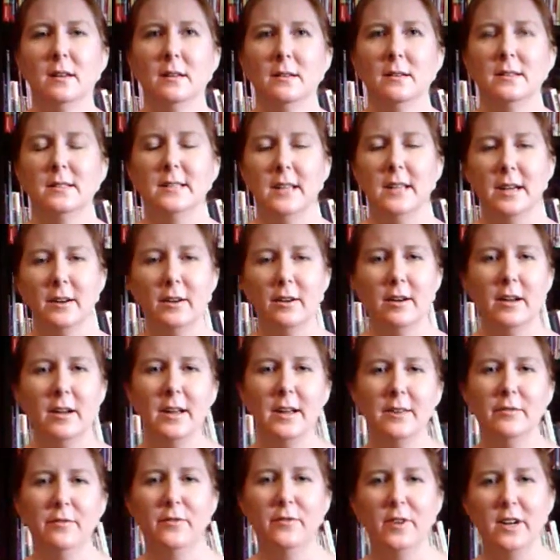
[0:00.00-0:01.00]
Sarah
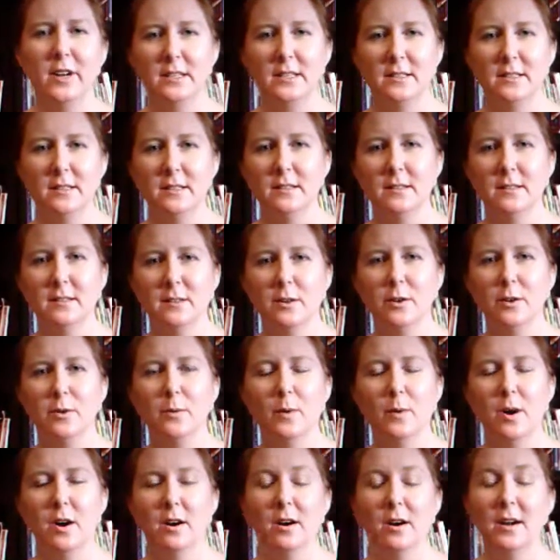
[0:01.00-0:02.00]
and Frances, who
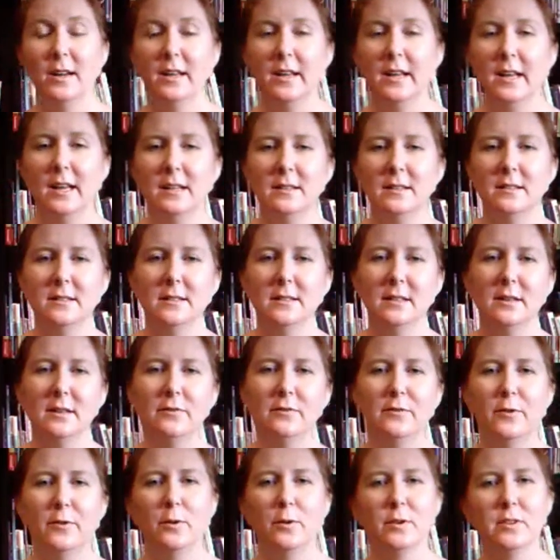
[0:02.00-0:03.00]
are against and
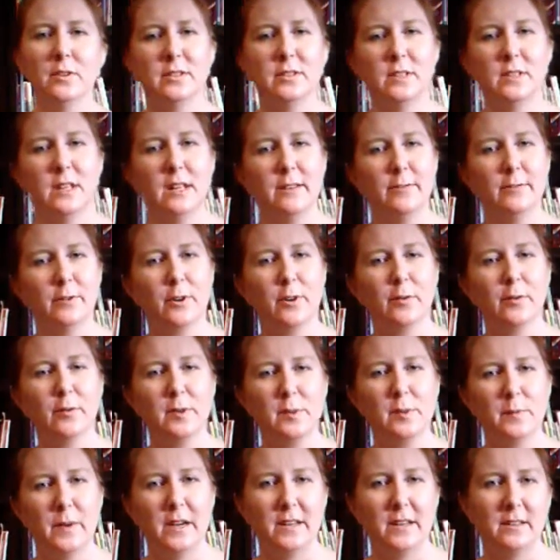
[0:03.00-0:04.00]
for slavery
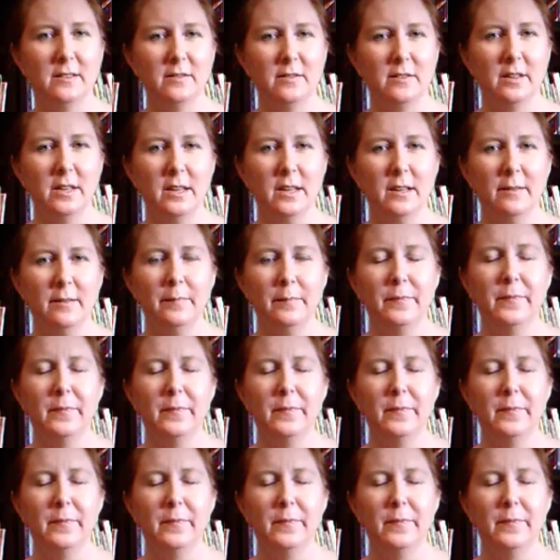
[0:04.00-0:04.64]
respectively,